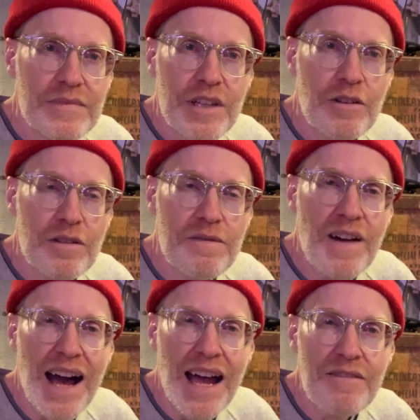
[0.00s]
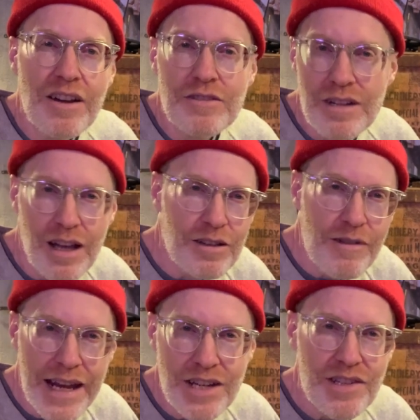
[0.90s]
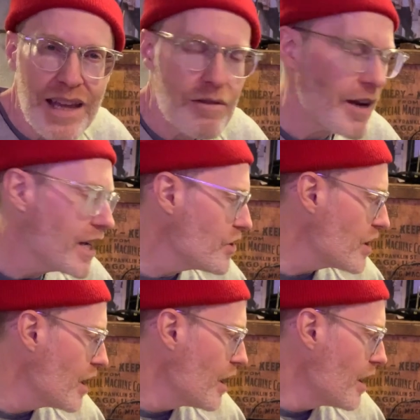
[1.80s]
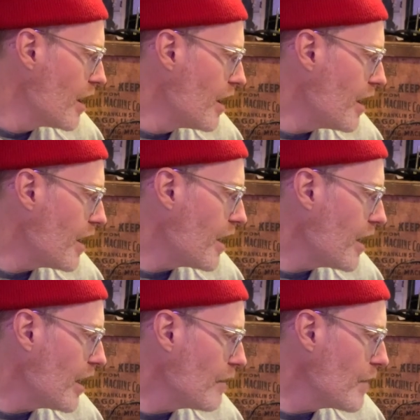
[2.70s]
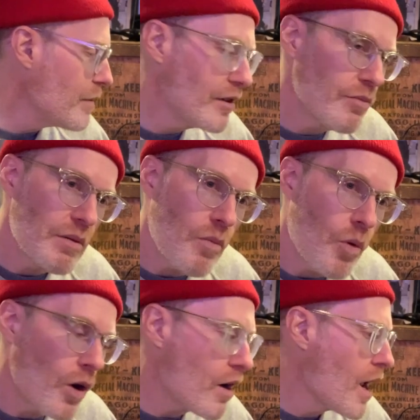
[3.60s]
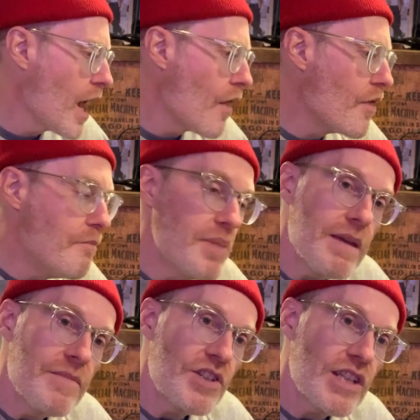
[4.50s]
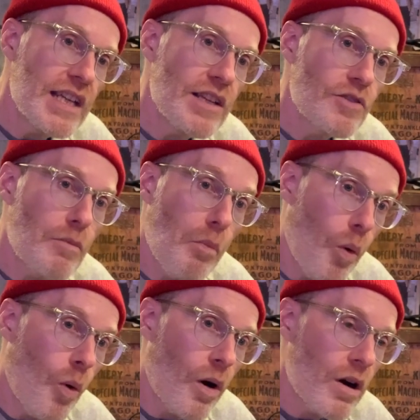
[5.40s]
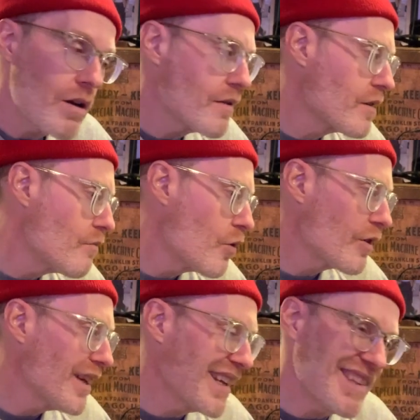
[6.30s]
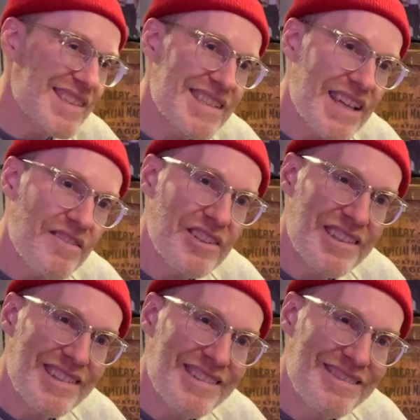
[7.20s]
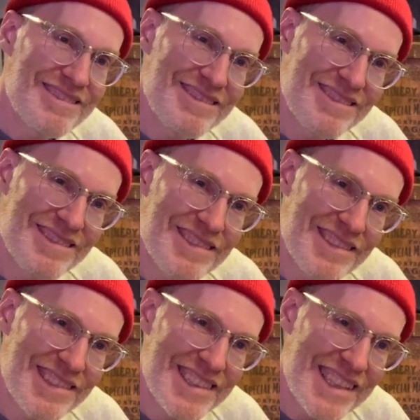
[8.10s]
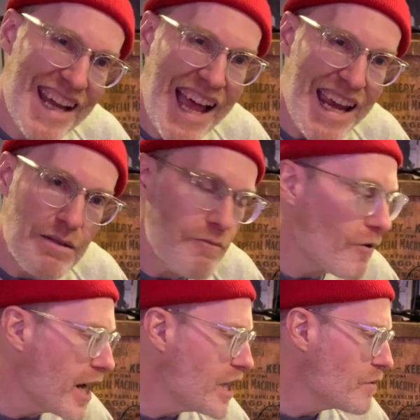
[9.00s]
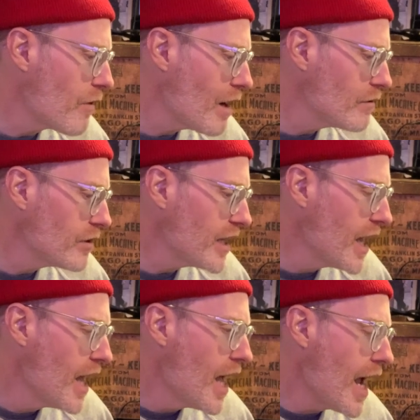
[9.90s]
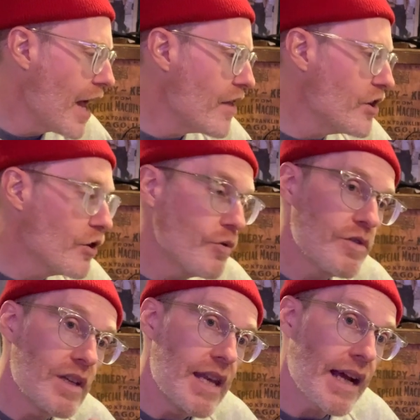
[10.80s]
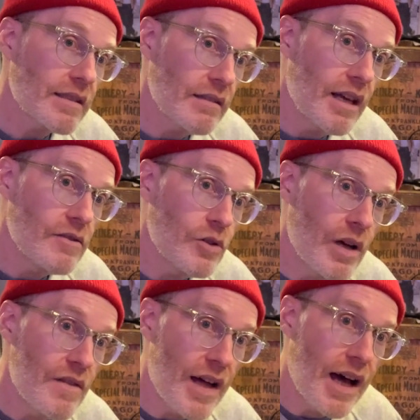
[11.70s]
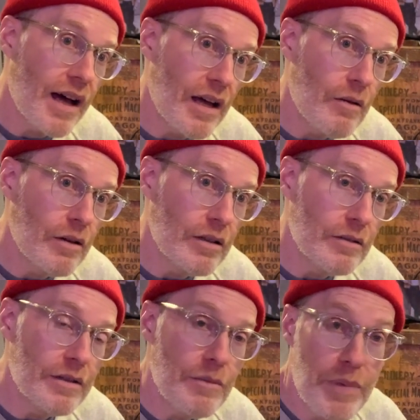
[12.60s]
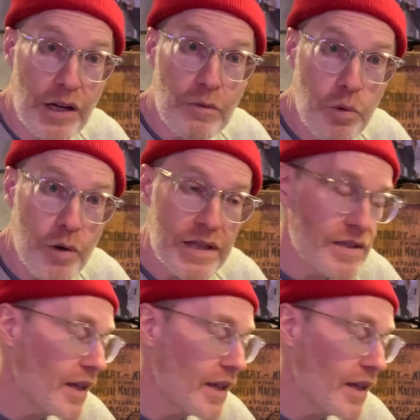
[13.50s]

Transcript: you know, the $500 range and that range, uh, maybe a little bit more. The B machines are more, they're more like in the seven to nine range probably. And then you go to the next level of the, uh, the bigger boys